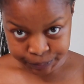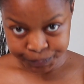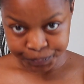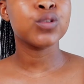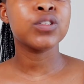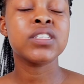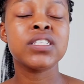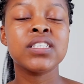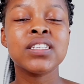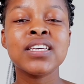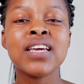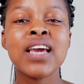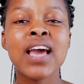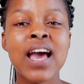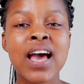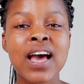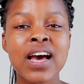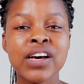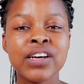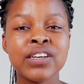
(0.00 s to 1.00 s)
We'll see
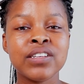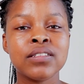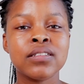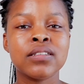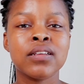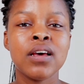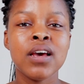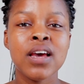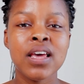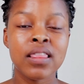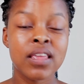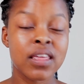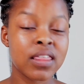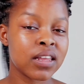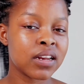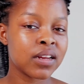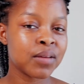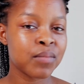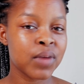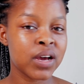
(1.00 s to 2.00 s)
as the
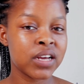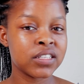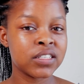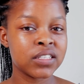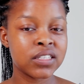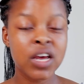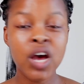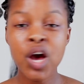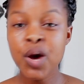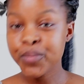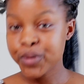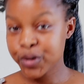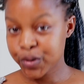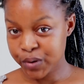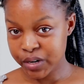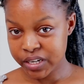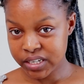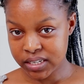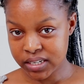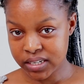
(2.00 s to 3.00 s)
3 months
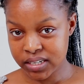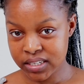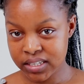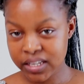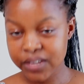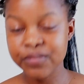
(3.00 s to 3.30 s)
progresses.